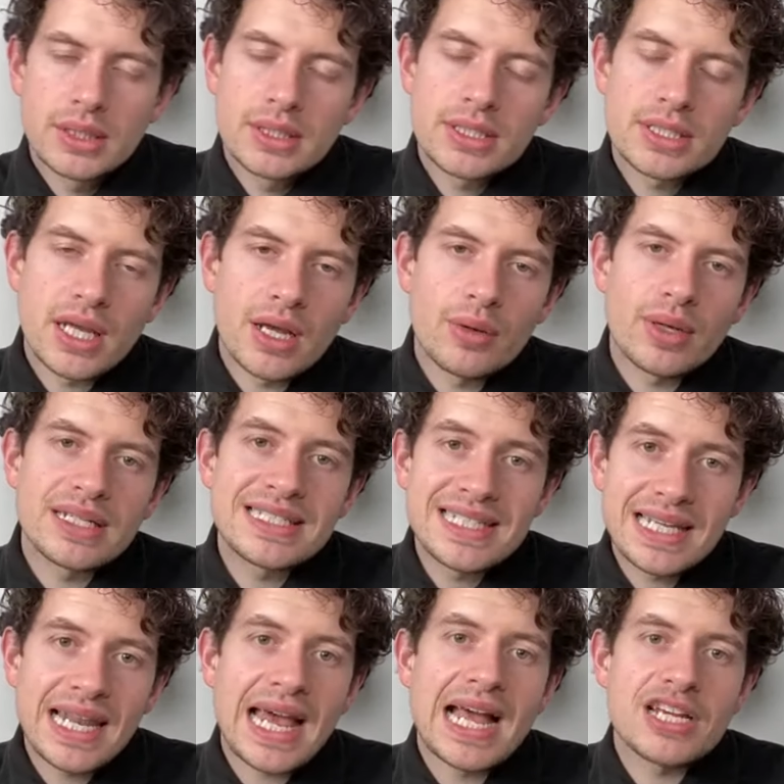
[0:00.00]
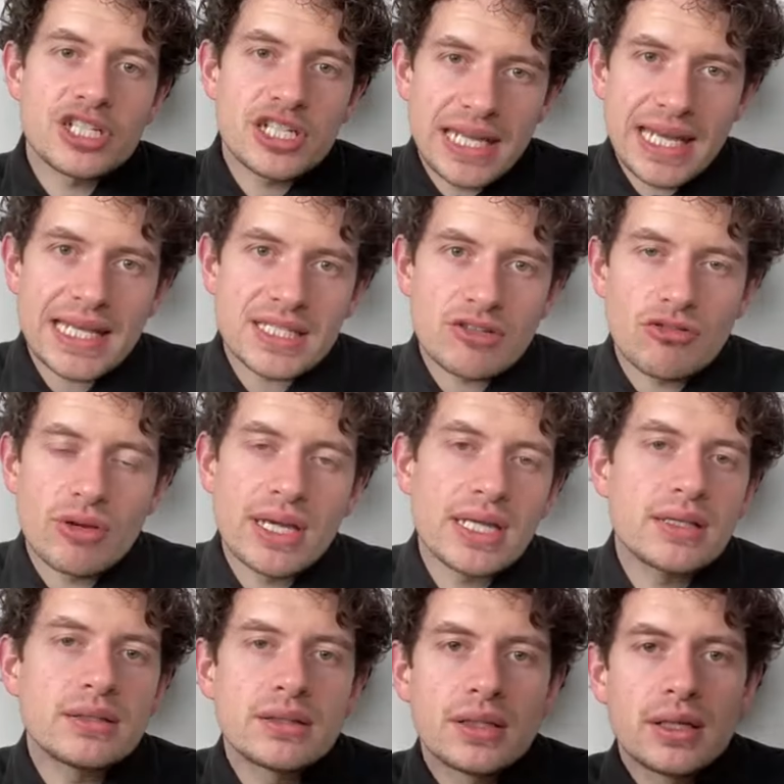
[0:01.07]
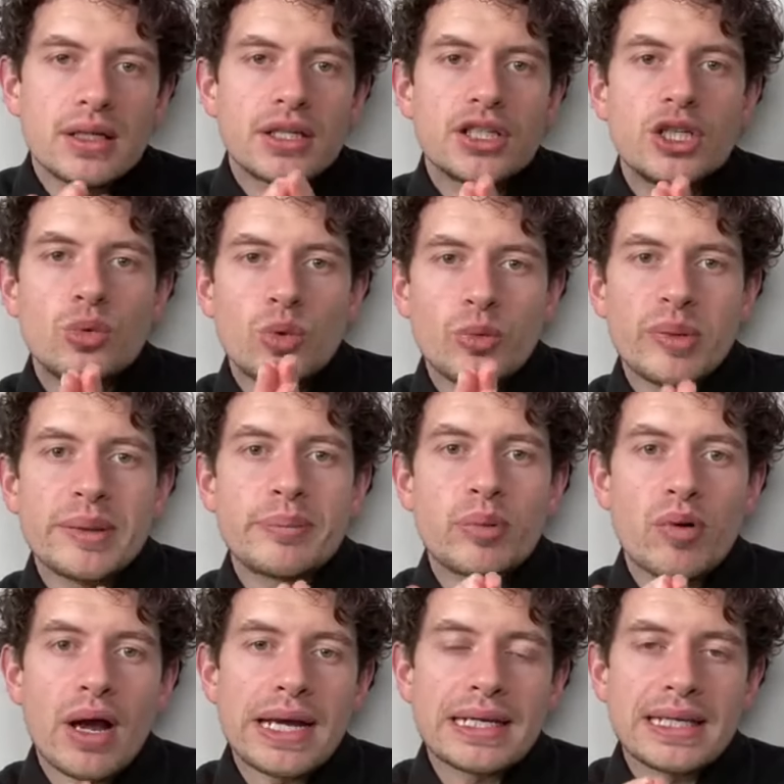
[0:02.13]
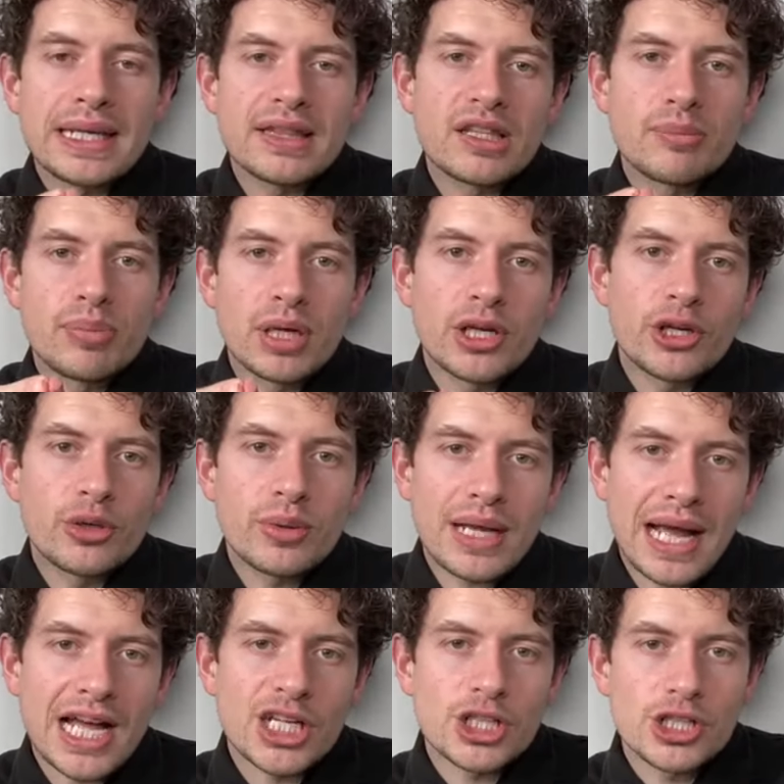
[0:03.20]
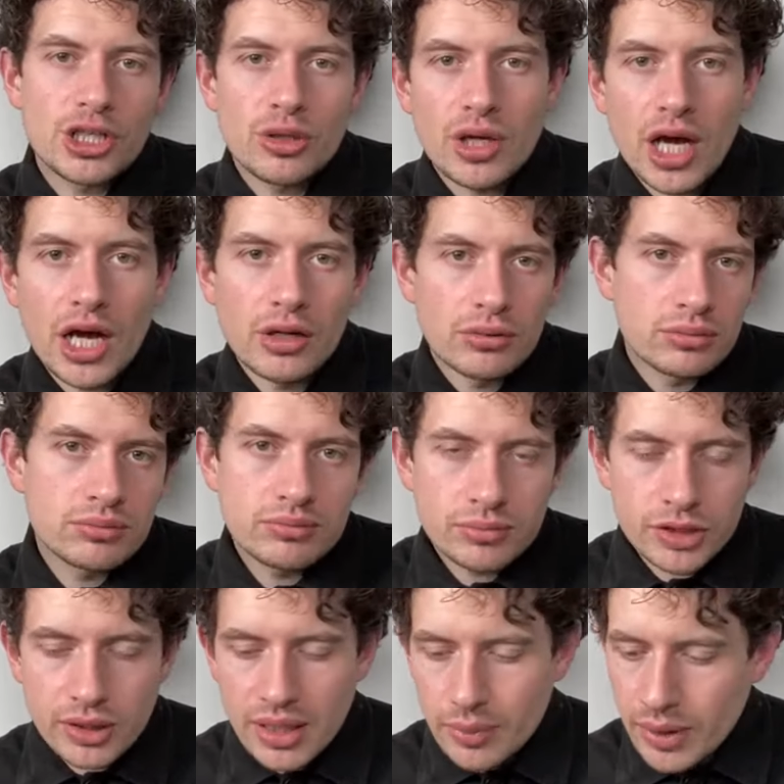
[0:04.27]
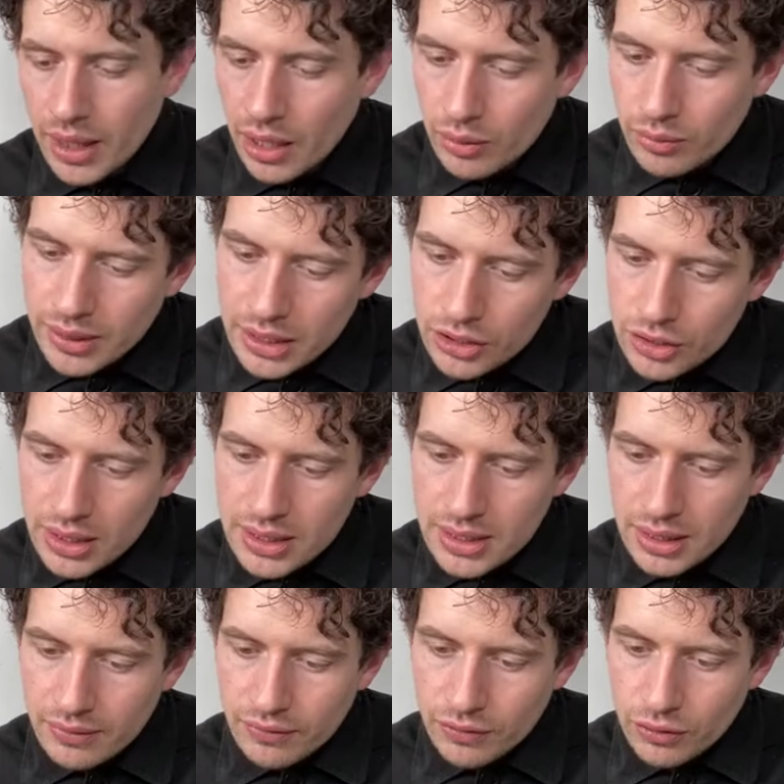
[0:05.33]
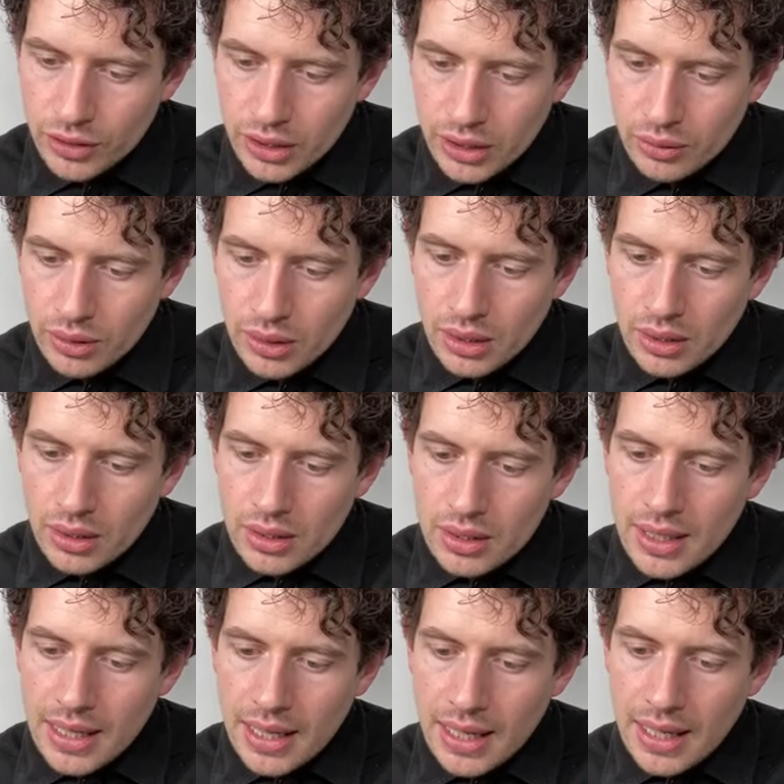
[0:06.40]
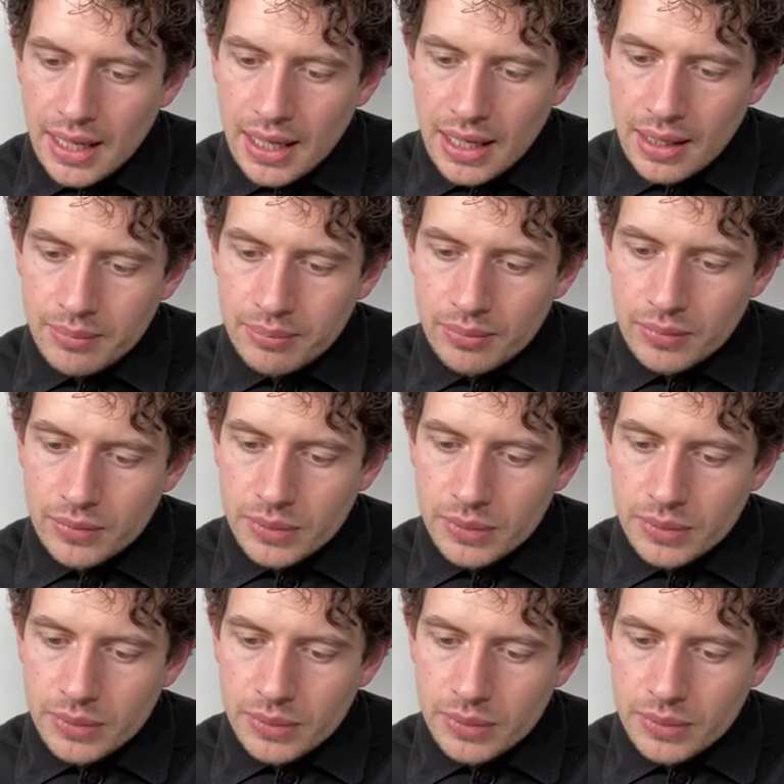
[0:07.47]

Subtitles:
So until it actually hits green, you will be brightening the blue as you go. So there we go. Interesting for you to